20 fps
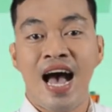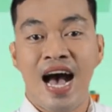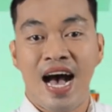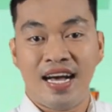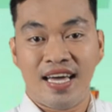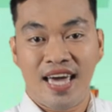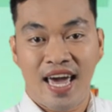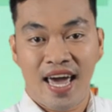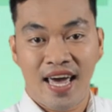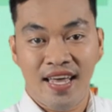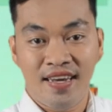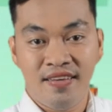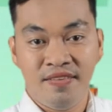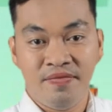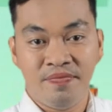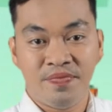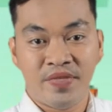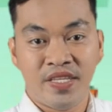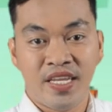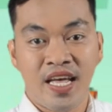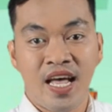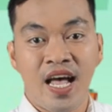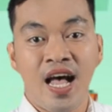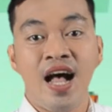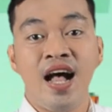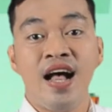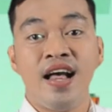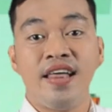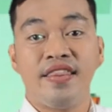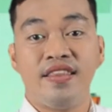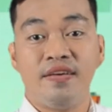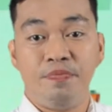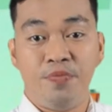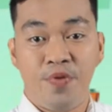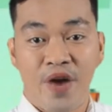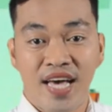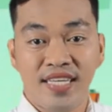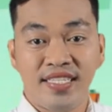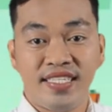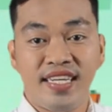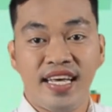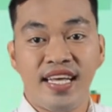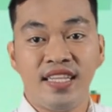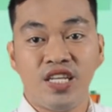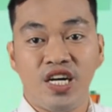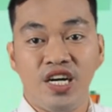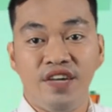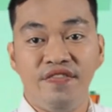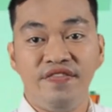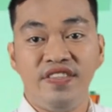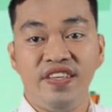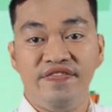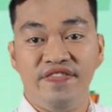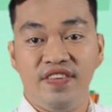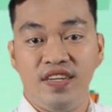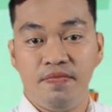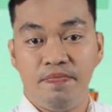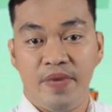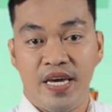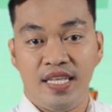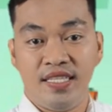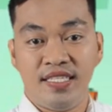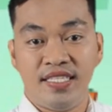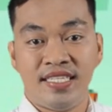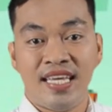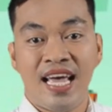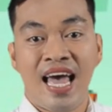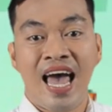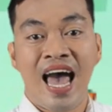Again, the President of the Philippines